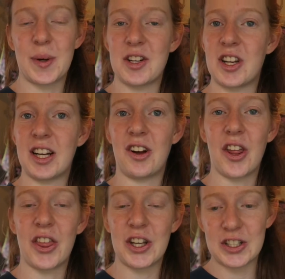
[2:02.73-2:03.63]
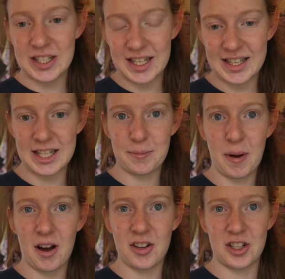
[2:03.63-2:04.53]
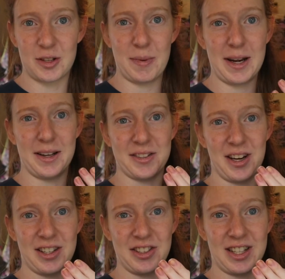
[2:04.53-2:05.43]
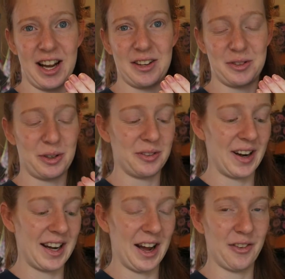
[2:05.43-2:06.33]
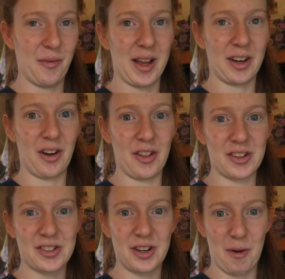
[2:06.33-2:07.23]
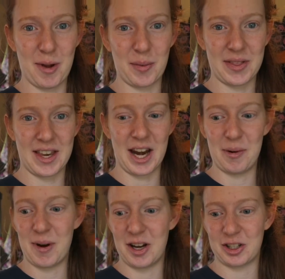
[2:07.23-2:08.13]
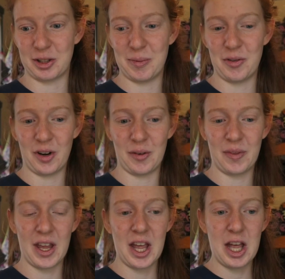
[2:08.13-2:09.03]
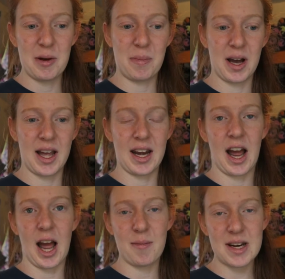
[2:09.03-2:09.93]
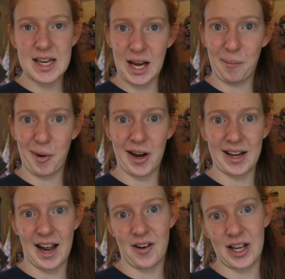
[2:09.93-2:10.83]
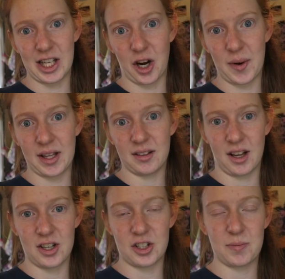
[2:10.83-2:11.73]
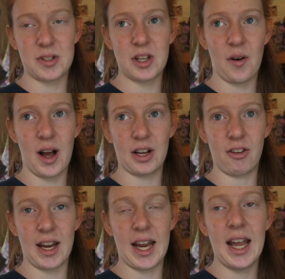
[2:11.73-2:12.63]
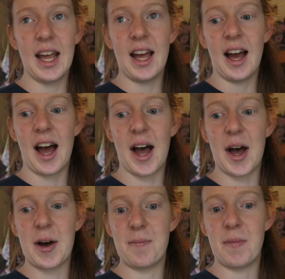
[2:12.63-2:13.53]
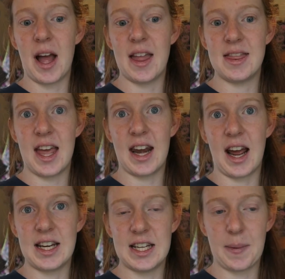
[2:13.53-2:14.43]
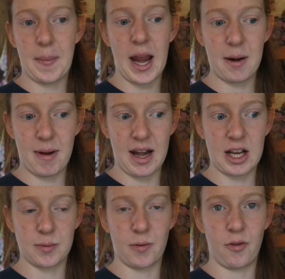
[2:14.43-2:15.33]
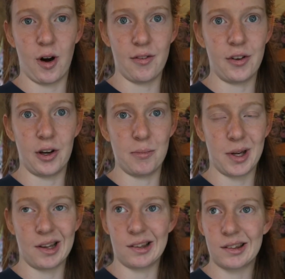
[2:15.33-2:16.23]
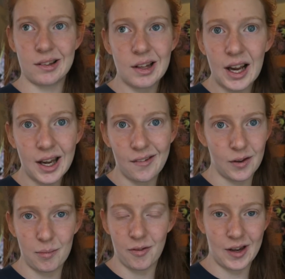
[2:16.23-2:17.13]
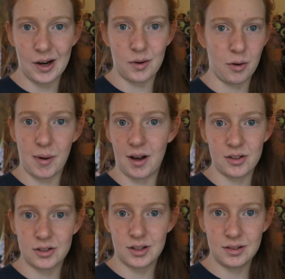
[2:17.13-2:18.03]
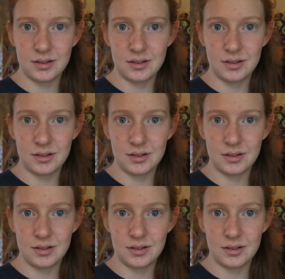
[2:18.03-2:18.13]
swatching all 13 of these polishes. My nails are actually kind of sore right now from like all the scrubbing with the nail polish remover. But I'm going to take a break now and go eat lunch. So hungry. Um, and then I need to paint my nails before I film because I can't film a video with no polish on.